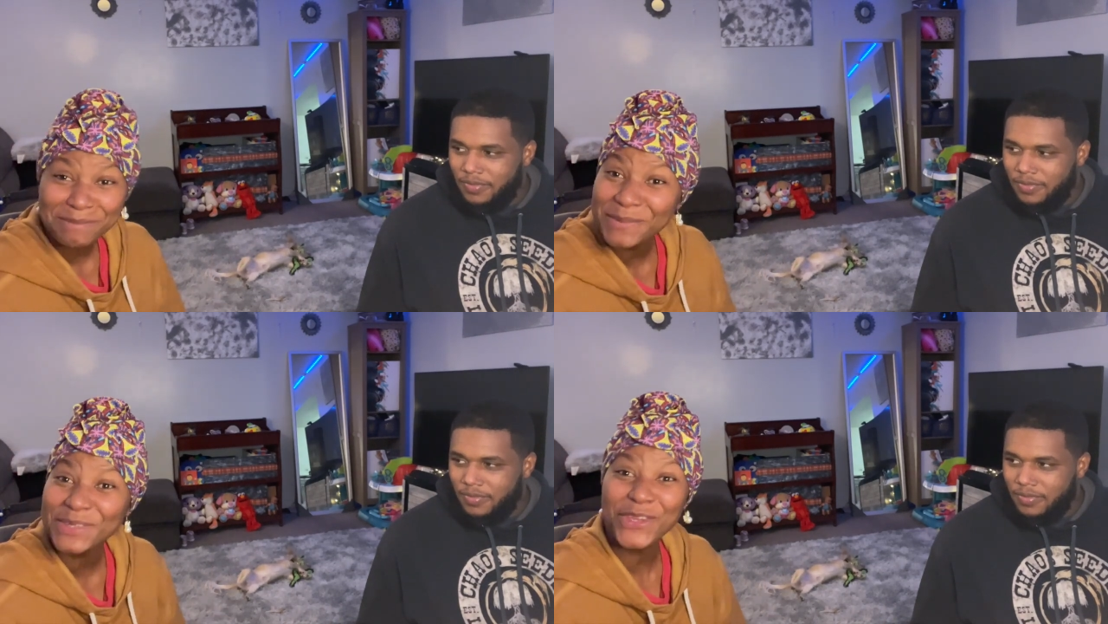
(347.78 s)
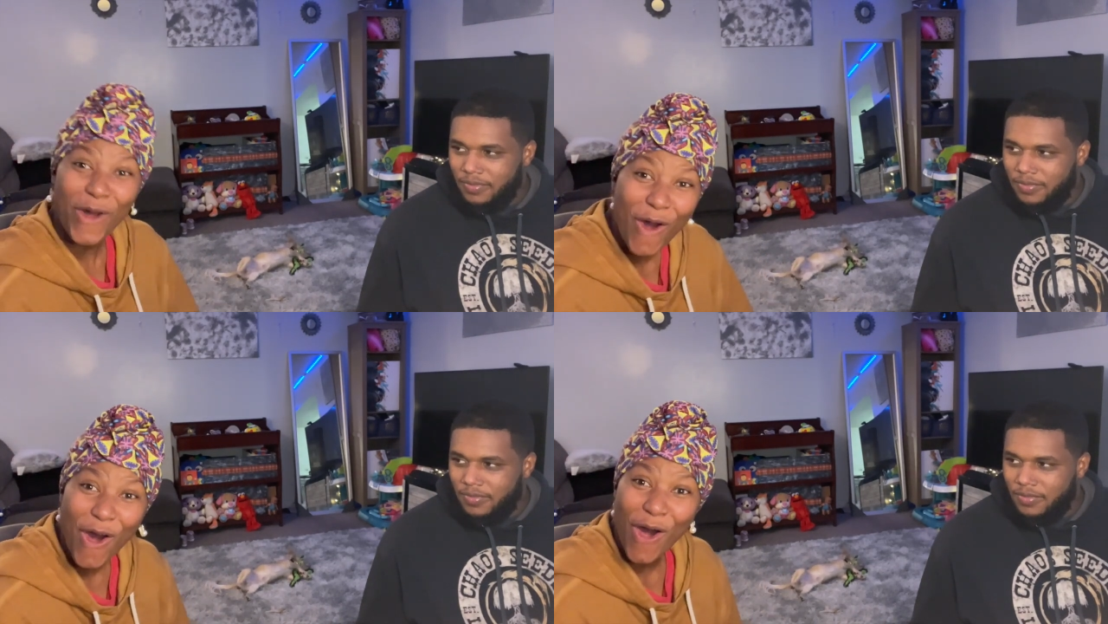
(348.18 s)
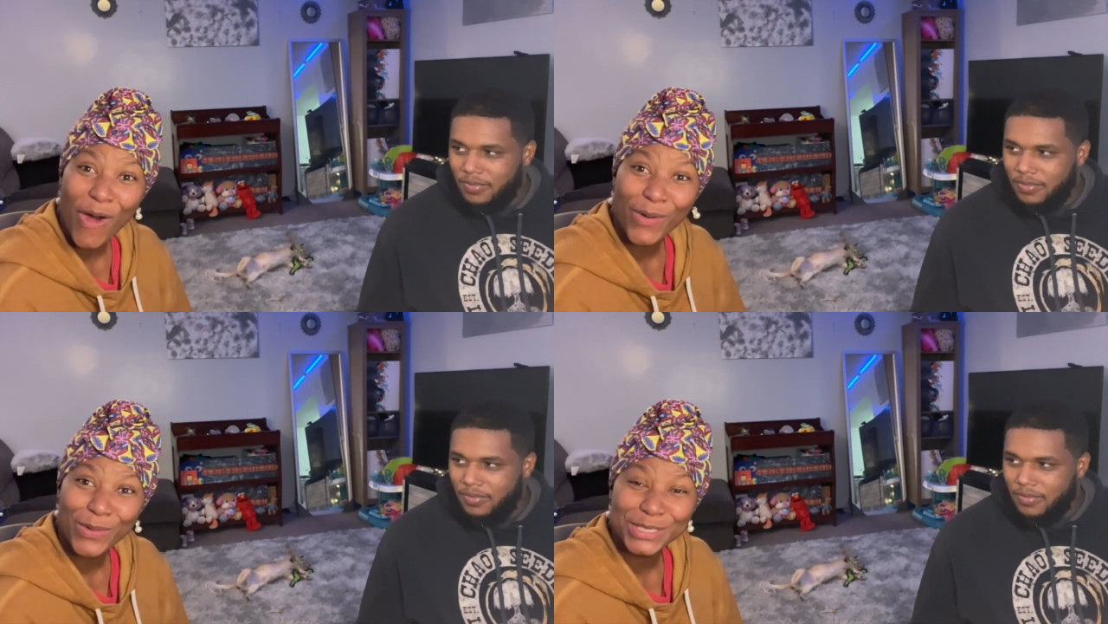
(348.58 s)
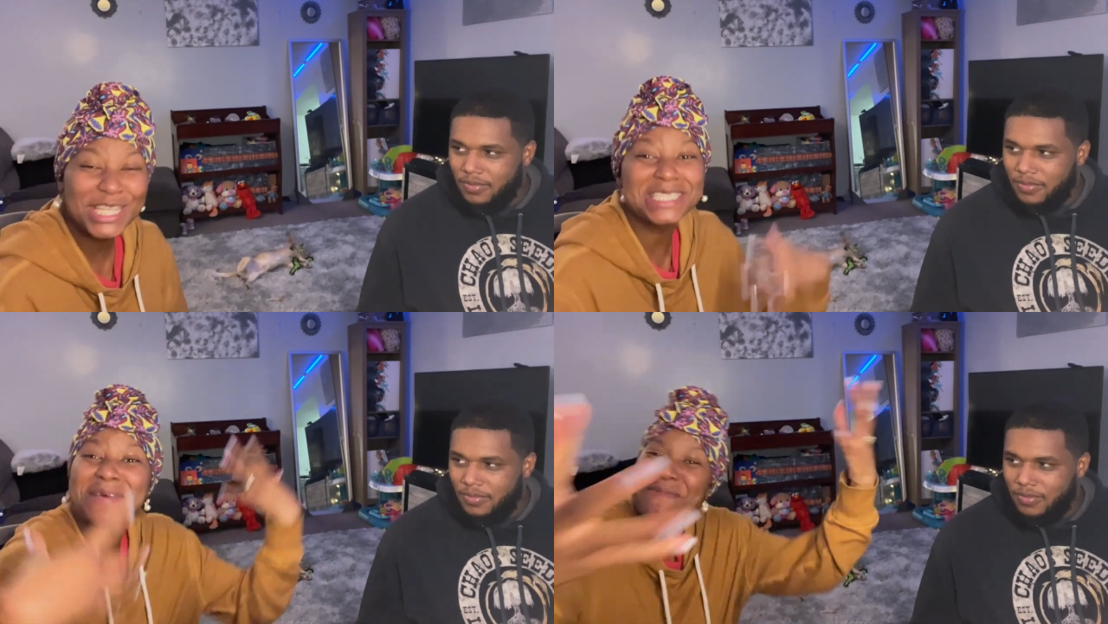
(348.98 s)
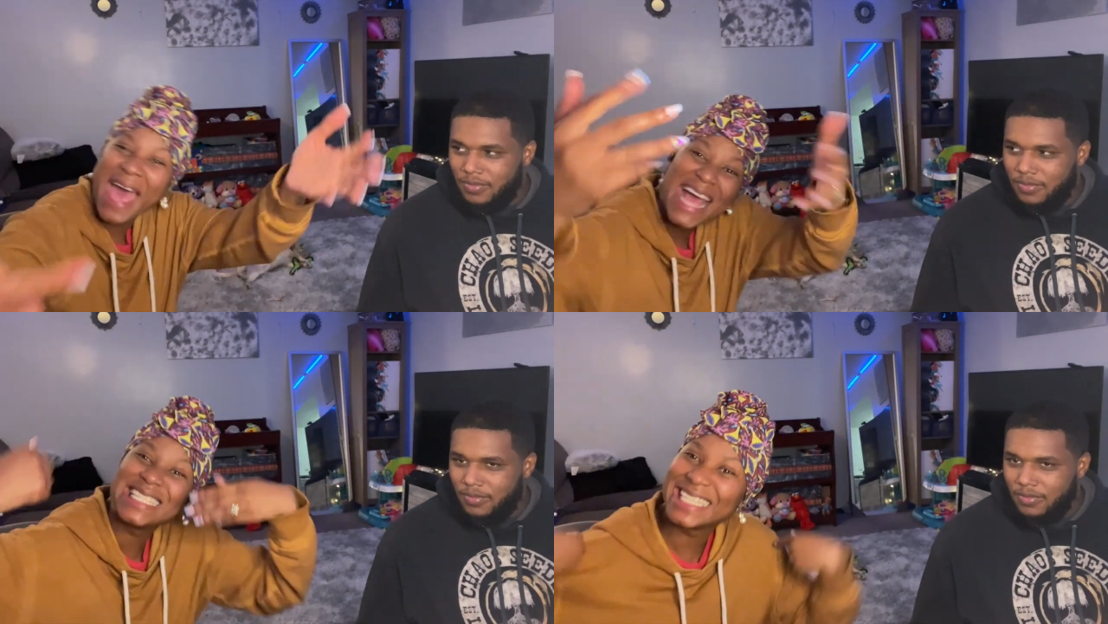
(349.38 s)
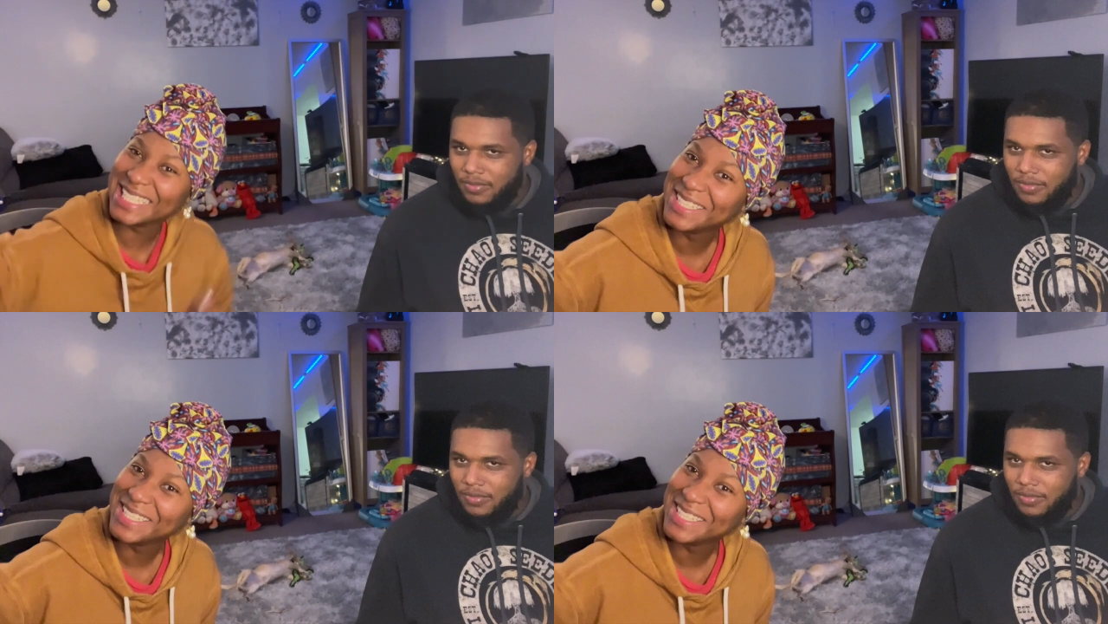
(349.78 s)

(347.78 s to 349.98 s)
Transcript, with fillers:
Speaker 1: y'all, just imagine.